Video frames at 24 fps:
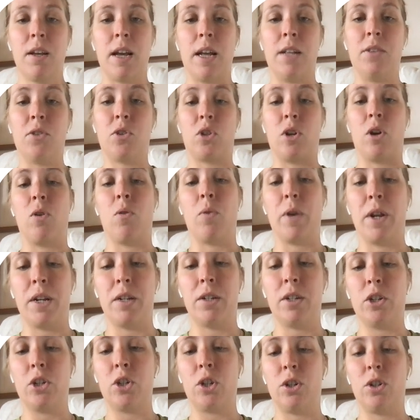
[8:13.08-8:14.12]
And so in
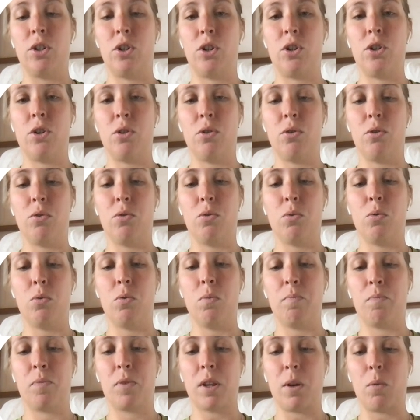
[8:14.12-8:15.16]
addition to
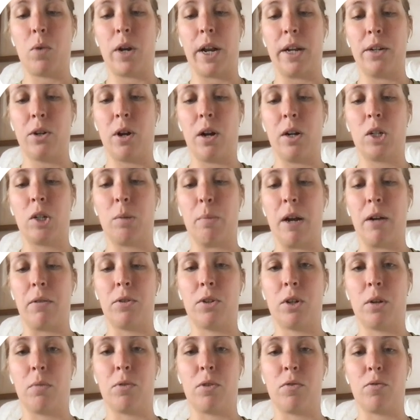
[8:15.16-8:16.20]
what I talked about in
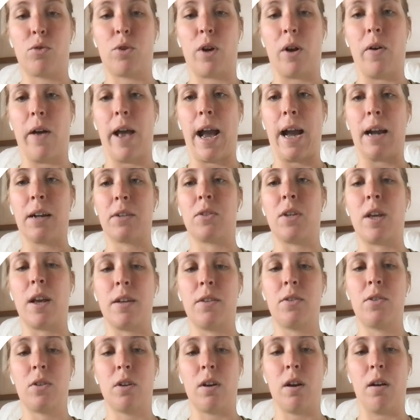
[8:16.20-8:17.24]
terms of trail
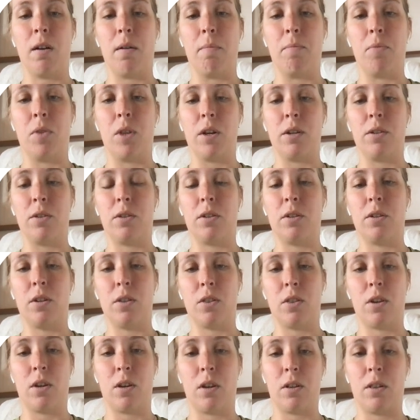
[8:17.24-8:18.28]
access,
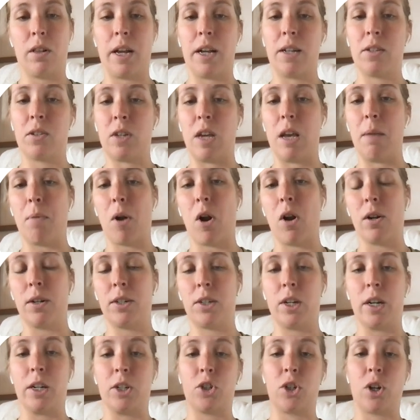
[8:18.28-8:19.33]
the landscape
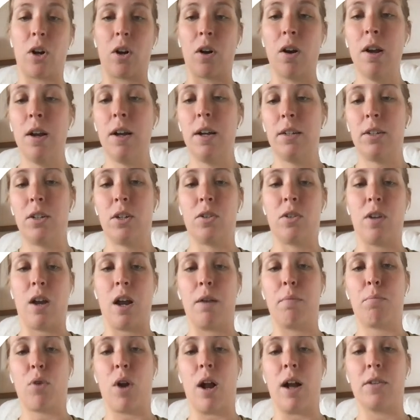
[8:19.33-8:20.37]
architecture
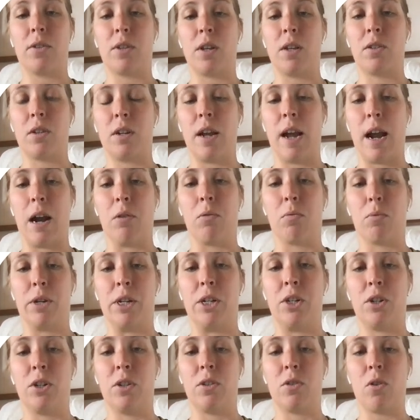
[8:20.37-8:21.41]
design process and
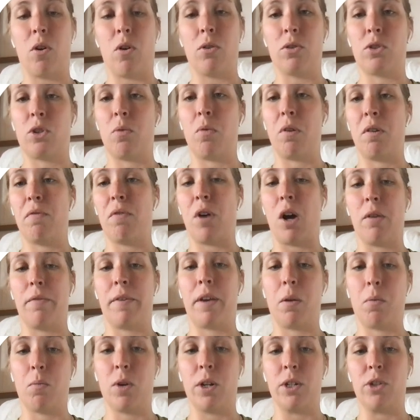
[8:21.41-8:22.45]
outreach is also
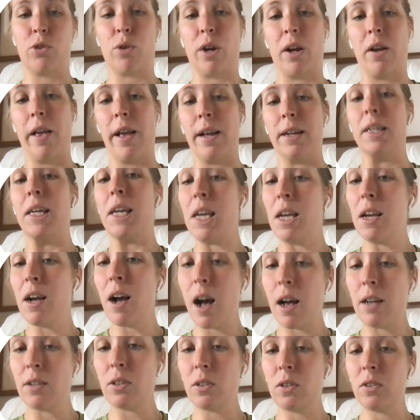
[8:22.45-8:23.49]
involving what trailhead
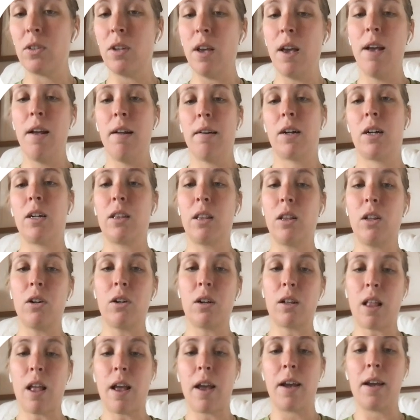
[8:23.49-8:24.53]
kiosks could
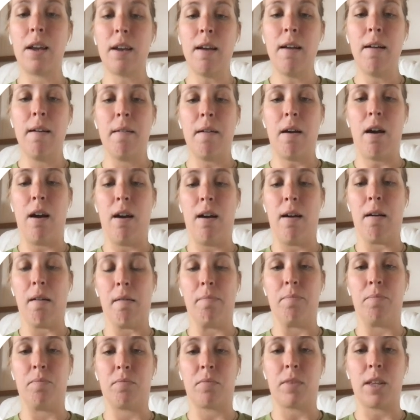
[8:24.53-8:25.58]
look like,
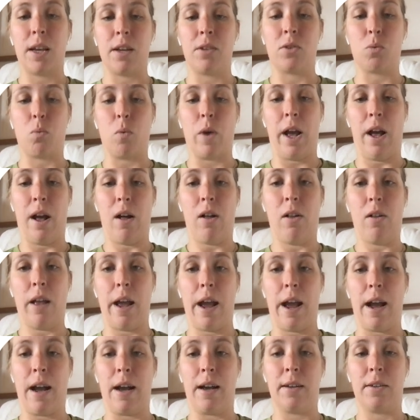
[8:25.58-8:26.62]
as well
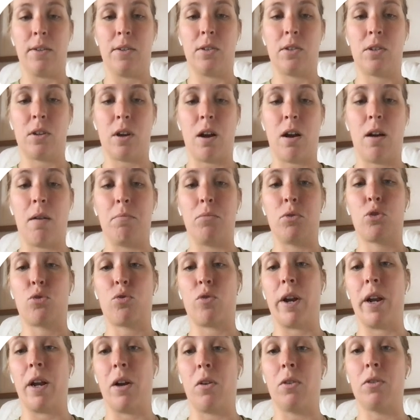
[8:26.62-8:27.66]
as
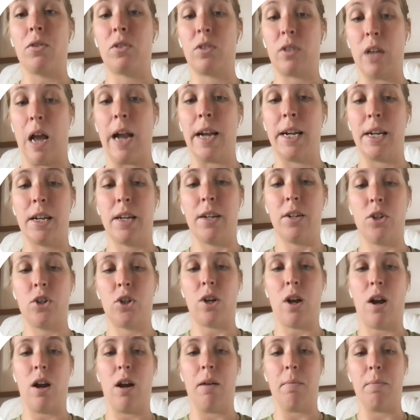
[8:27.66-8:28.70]
trail
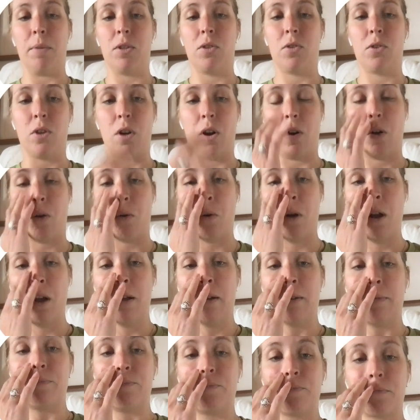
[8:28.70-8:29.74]
signage. And so
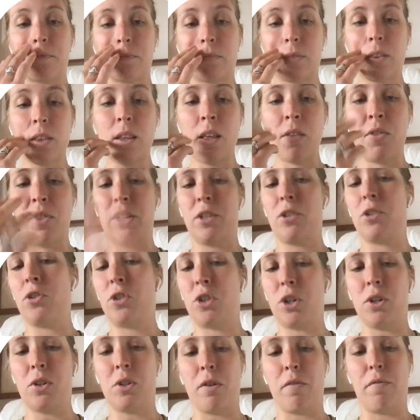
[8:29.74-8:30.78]
this is
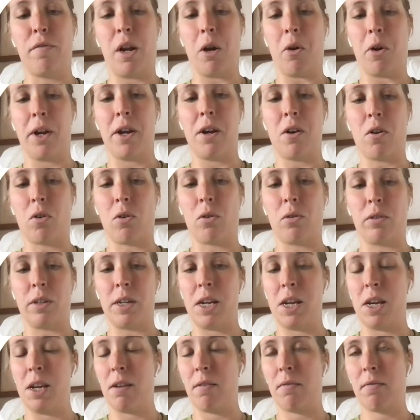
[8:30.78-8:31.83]
just a very
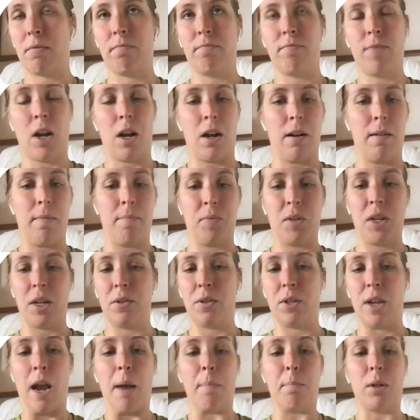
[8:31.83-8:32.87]
early
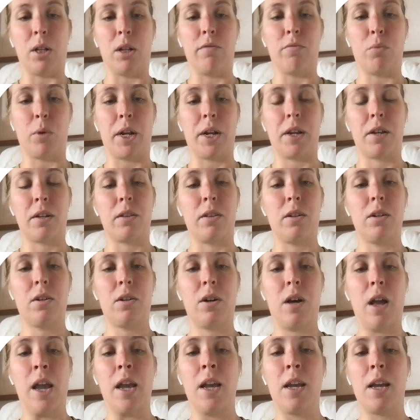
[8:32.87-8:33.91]
example of what it could look
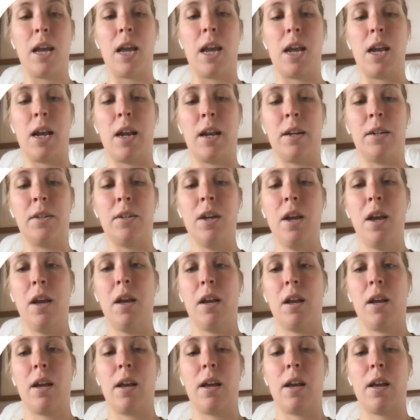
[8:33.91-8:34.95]
like. And
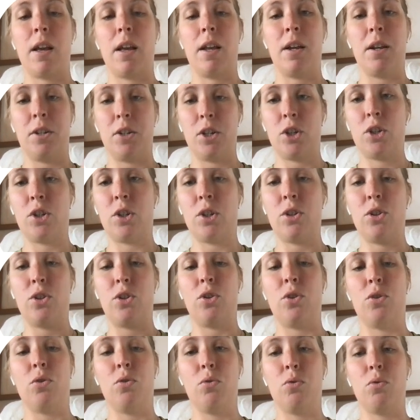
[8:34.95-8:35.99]
in addition
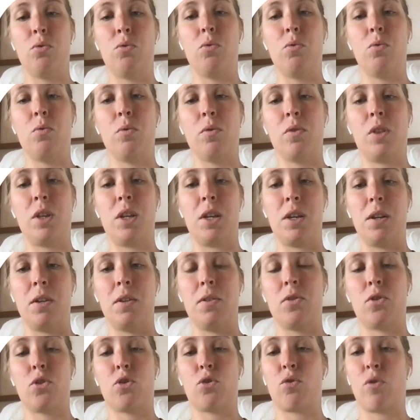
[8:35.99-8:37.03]
to
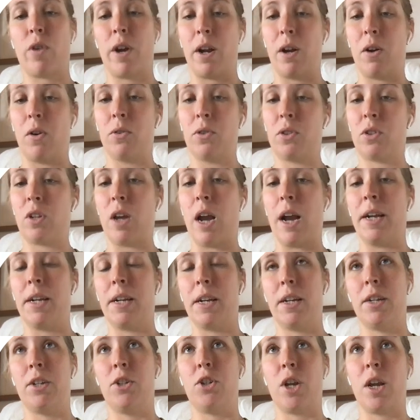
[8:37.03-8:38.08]
these trail
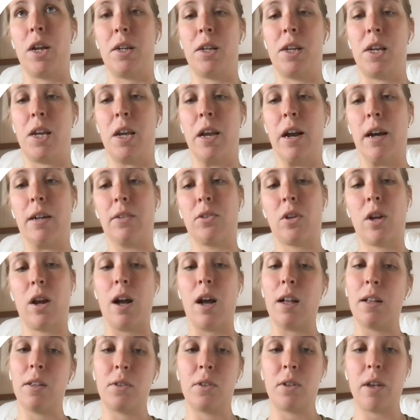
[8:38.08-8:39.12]
signage and kiosk
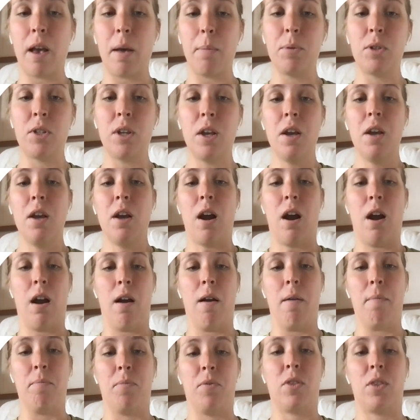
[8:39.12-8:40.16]
concepts,
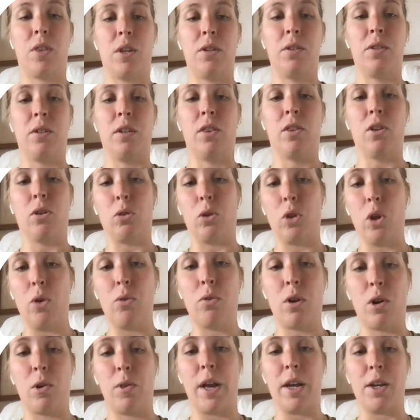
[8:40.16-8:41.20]
the
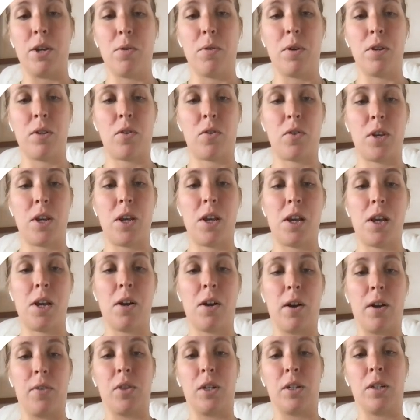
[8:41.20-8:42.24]
logo that you see
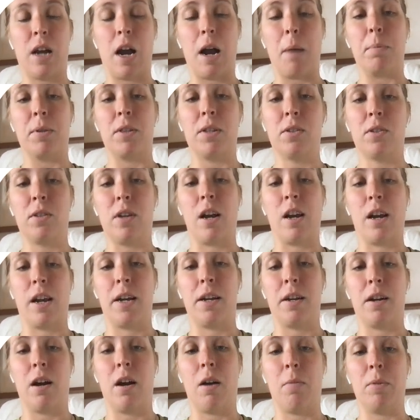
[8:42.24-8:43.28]
here at the top of the
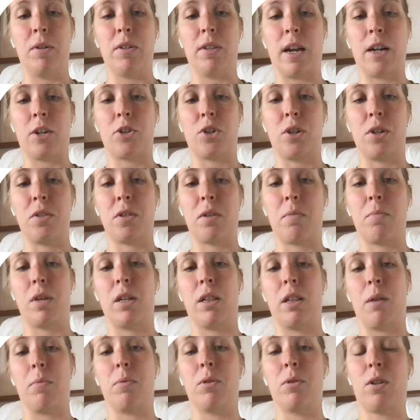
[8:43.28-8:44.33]
sign is actually something
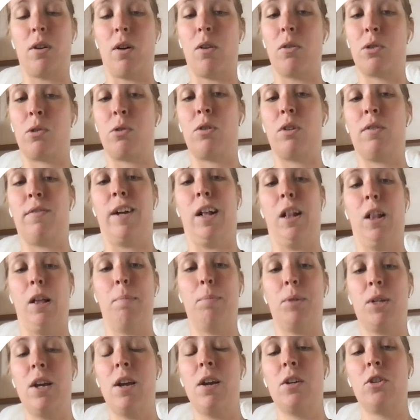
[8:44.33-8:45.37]
that was also developed
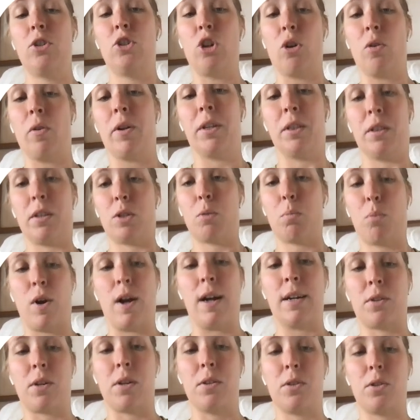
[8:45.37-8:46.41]
during this
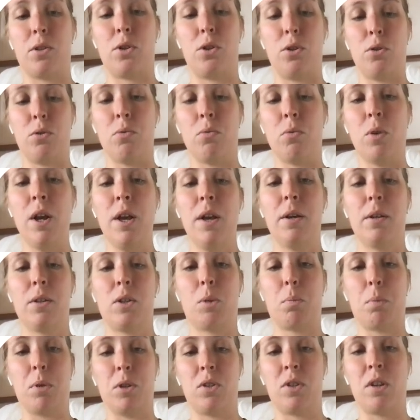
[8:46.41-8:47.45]
process to
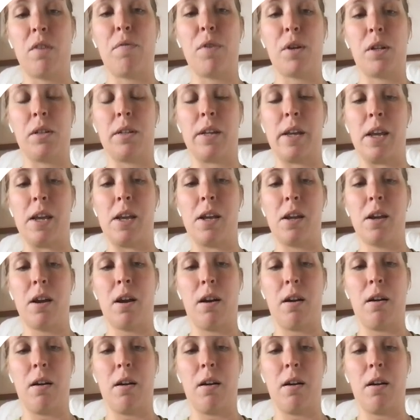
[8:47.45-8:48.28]
specifically